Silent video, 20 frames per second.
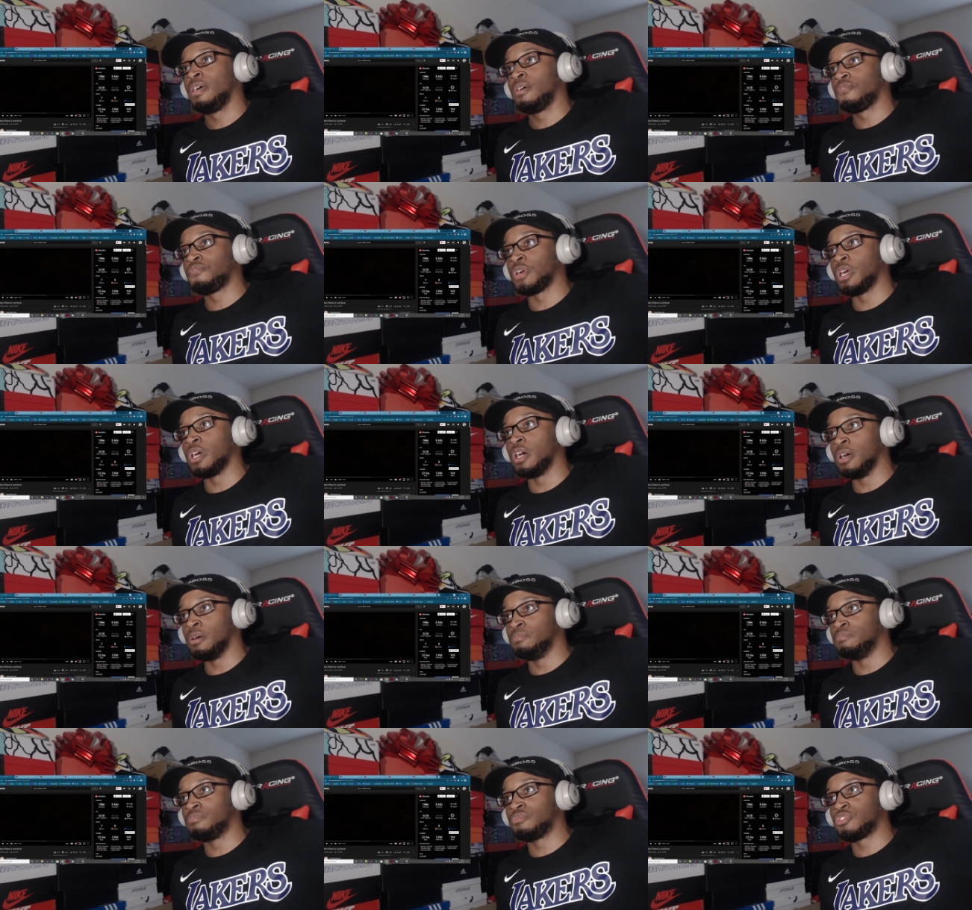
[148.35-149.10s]

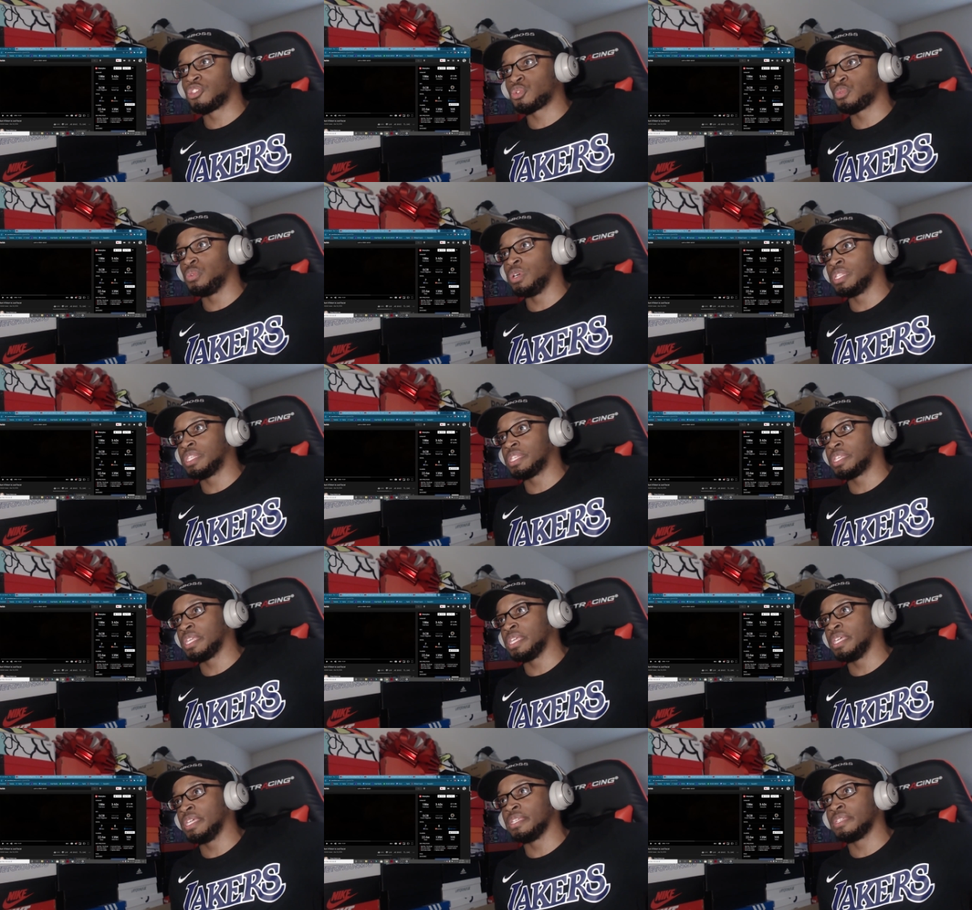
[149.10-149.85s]
from
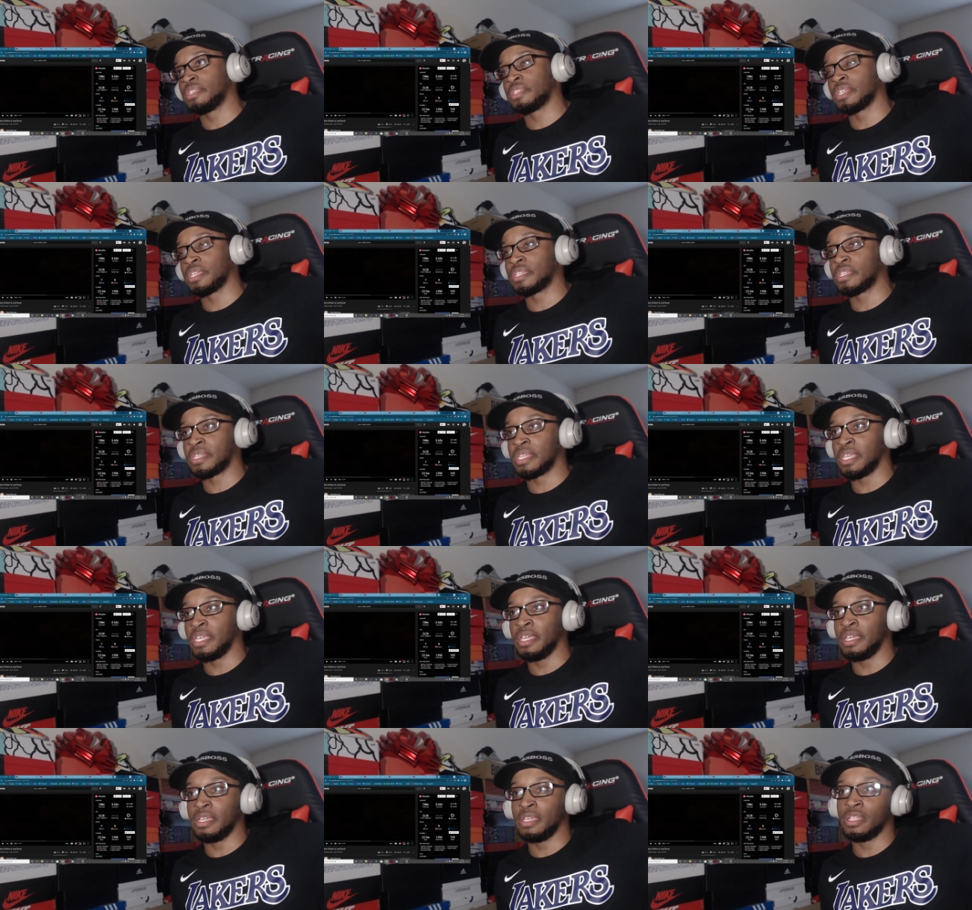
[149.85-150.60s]

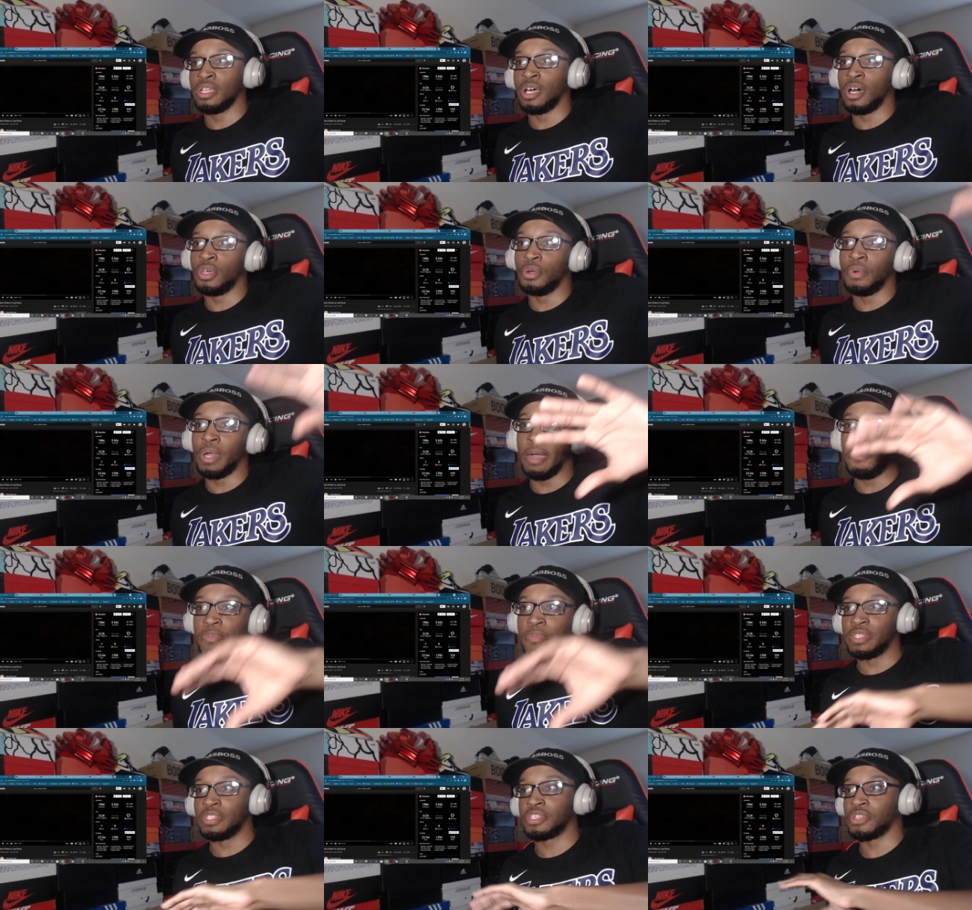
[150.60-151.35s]
2016 all the way
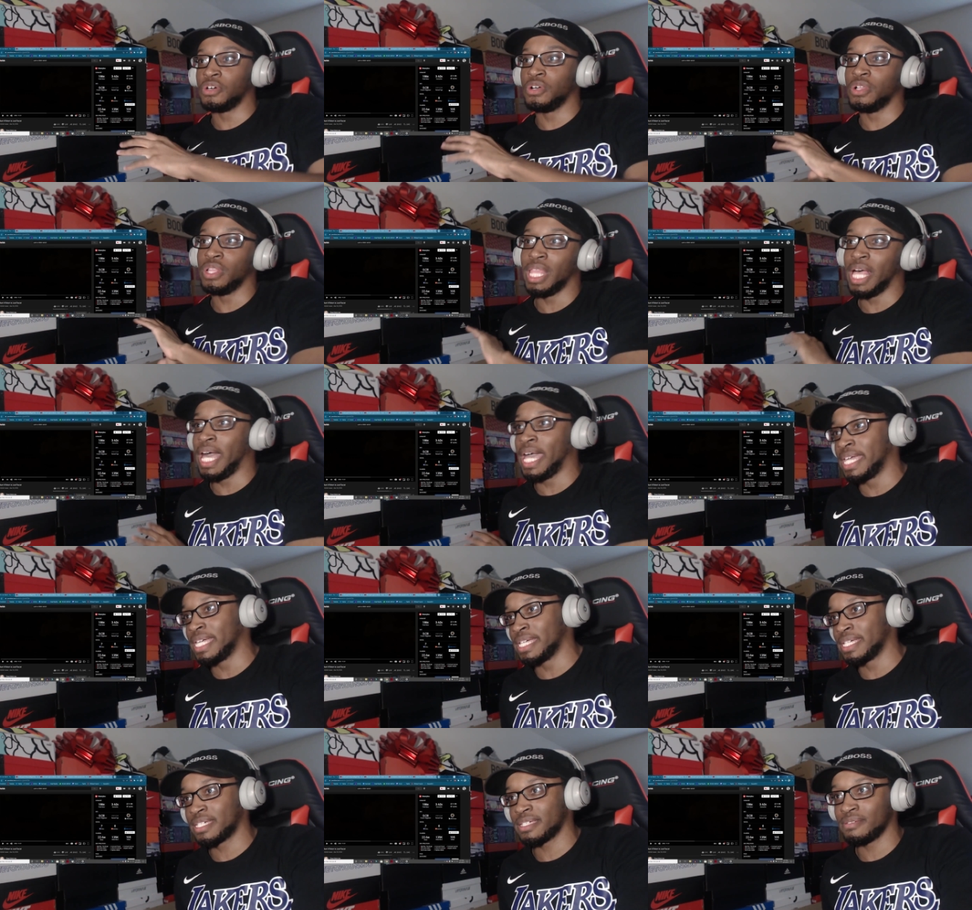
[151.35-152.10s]
up until,
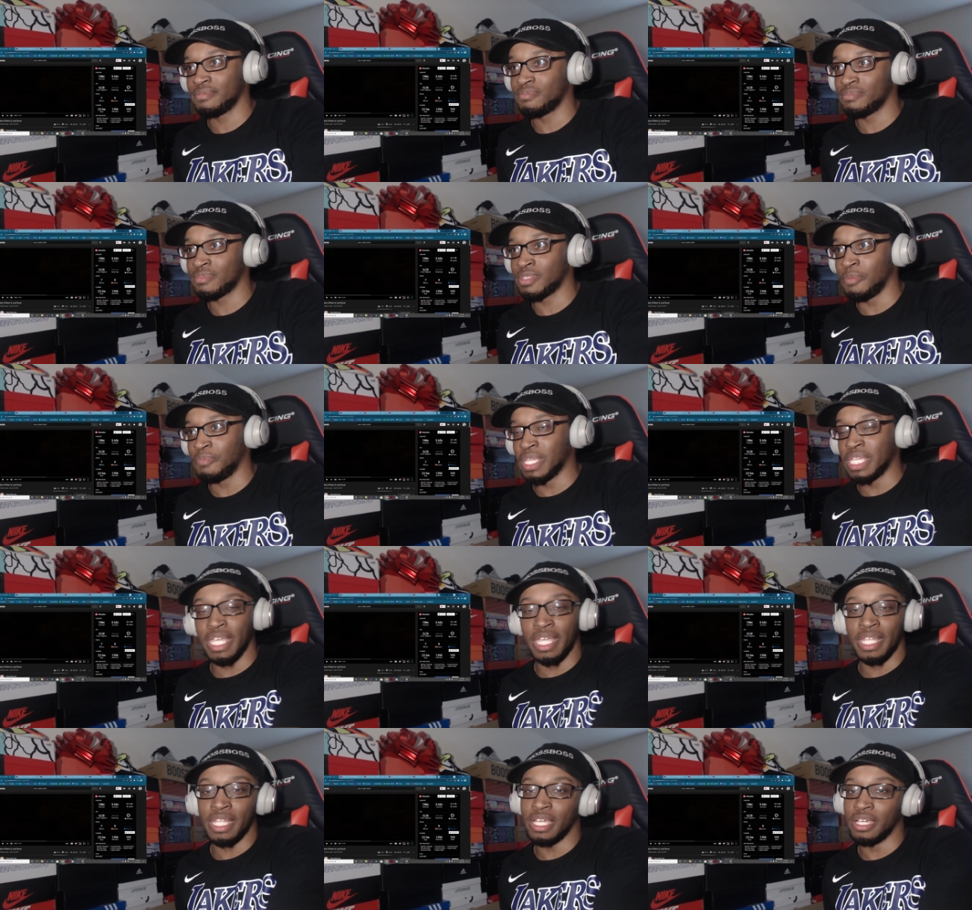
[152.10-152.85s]
like, the
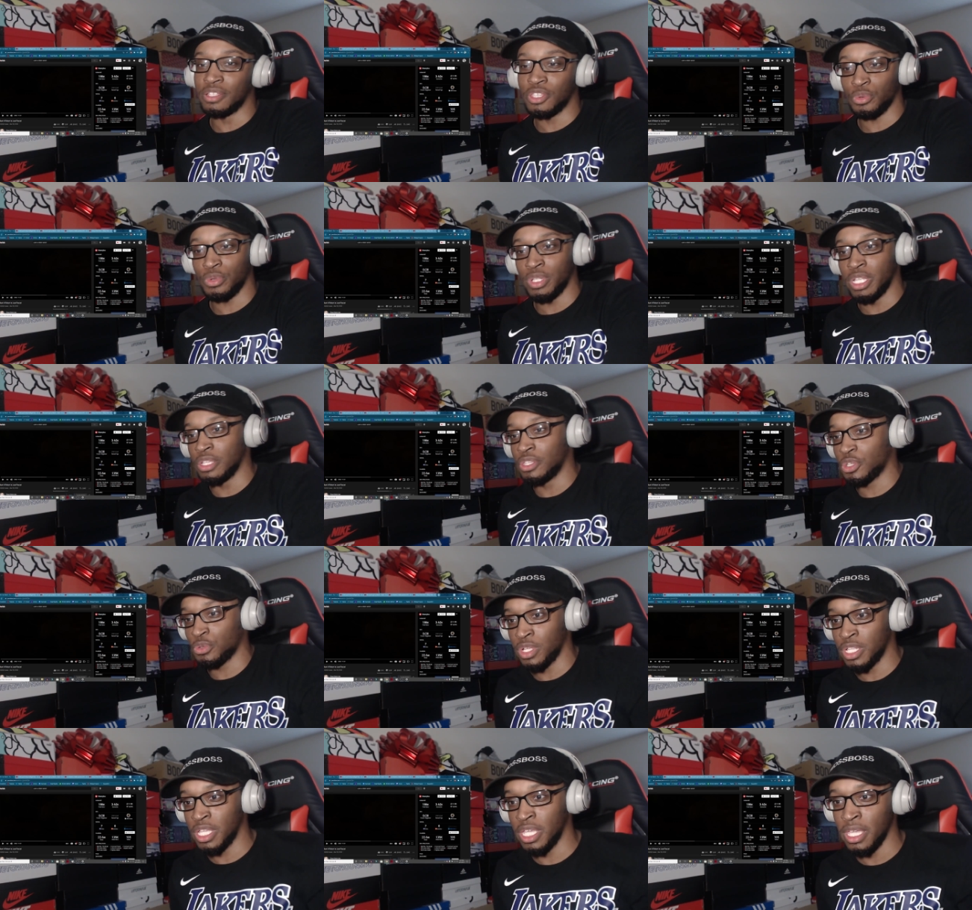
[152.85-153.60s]
beginning of
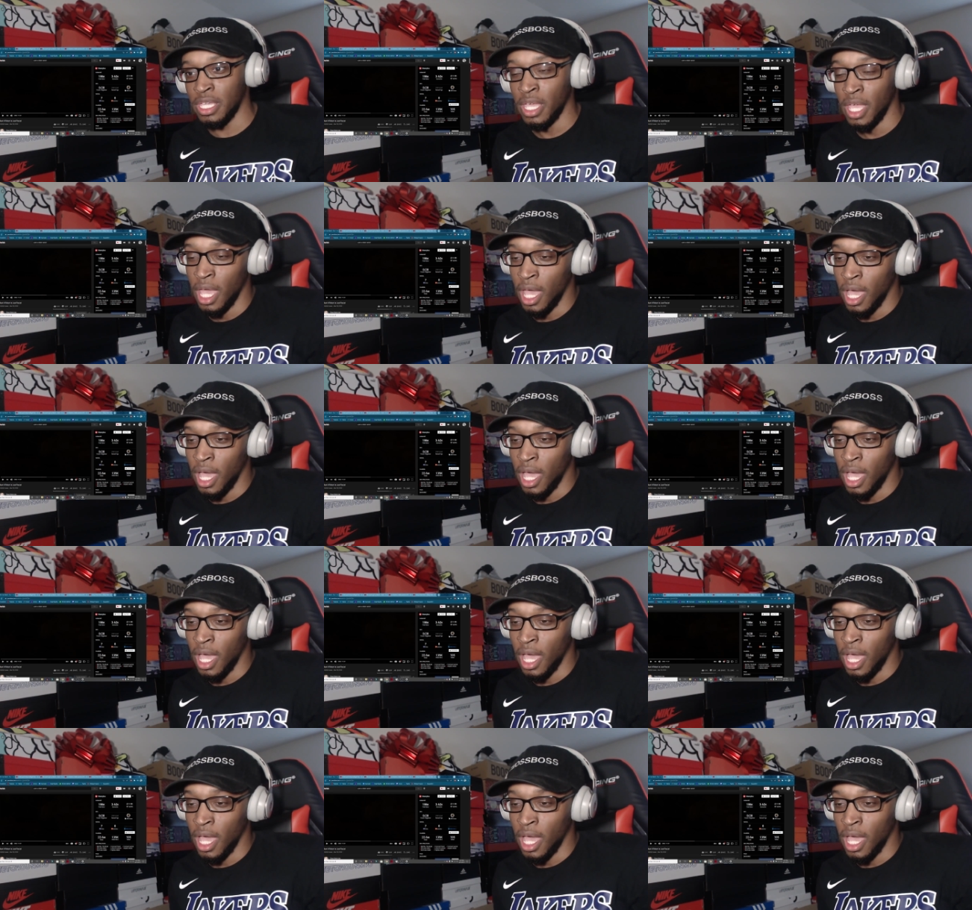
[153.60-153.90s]
2020,